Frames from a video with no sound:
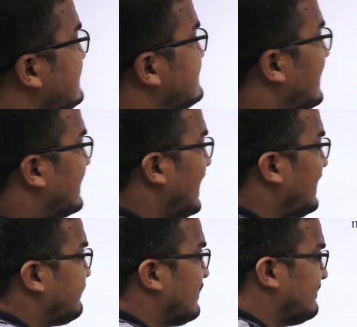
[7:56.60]
is
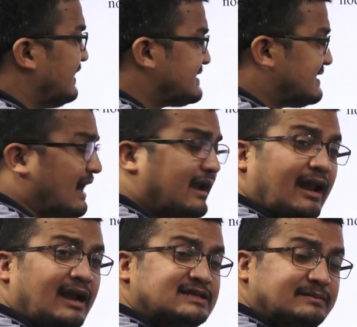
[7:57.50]
again from the
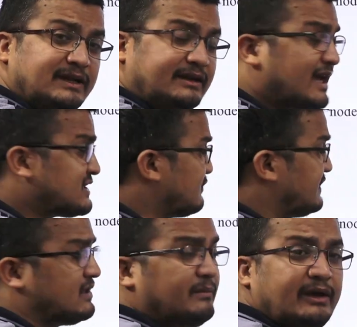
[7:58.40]
Sedra Smith text
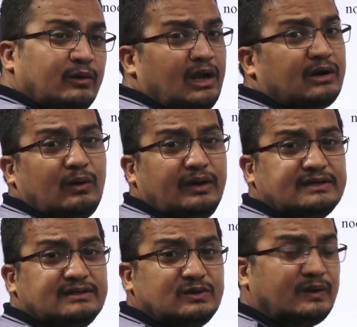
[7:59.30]
question
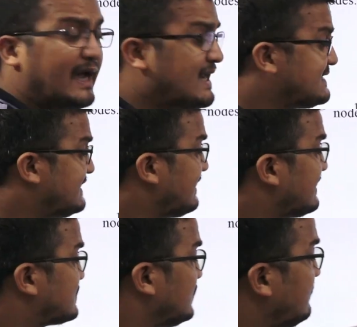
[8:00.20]
microelectronics. So guys, there are
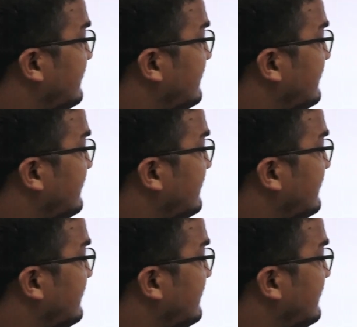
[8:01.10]
so